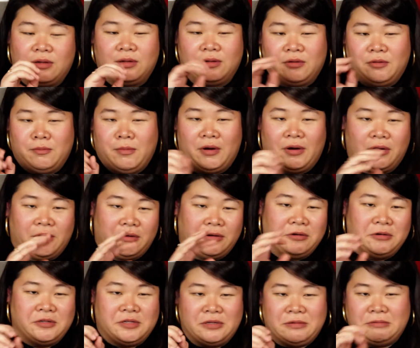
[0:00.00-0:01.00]
the little
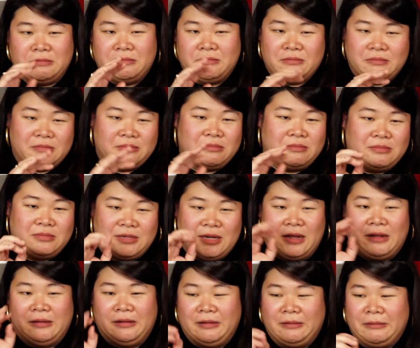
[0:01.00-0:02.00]
markers and
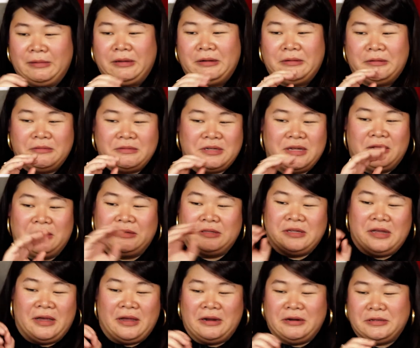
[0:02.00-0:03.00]
telling, you know, tell
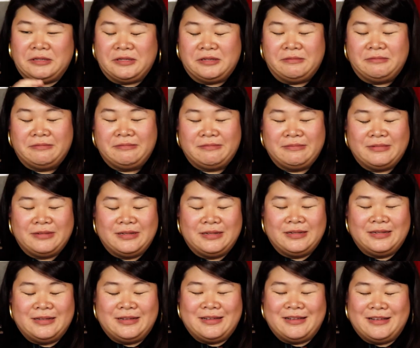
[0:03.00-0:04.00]
signs. And, right,
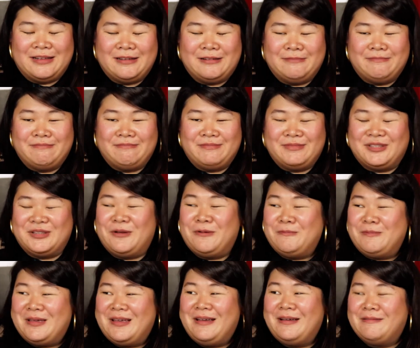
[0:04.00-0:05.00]
right, right. Um, so,
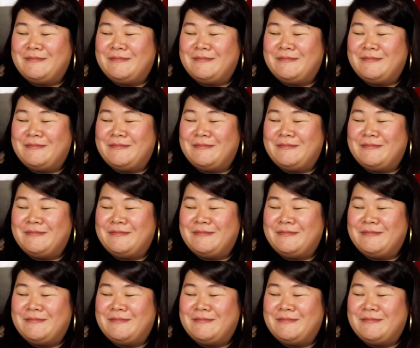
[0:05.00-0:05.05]
yeah.